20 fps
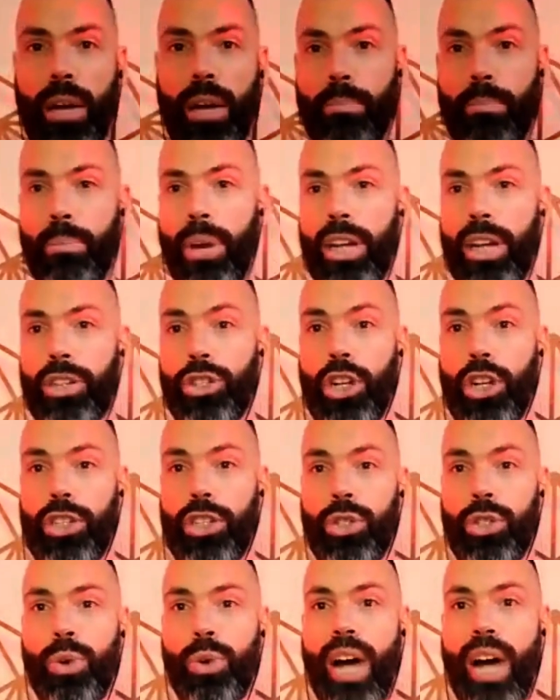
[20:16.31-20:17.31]
but
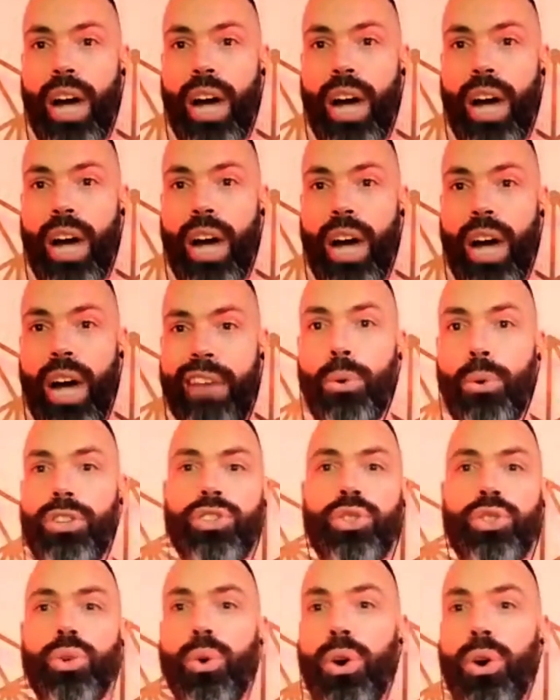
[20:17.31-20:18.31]
just to have
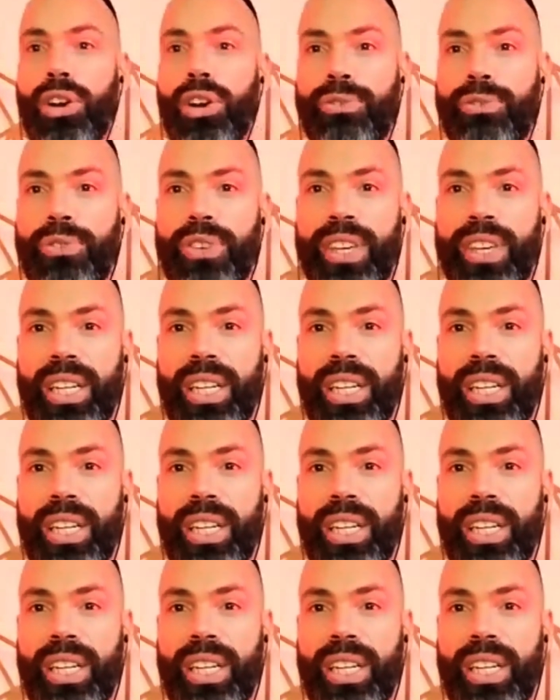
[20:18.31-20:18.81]
those soy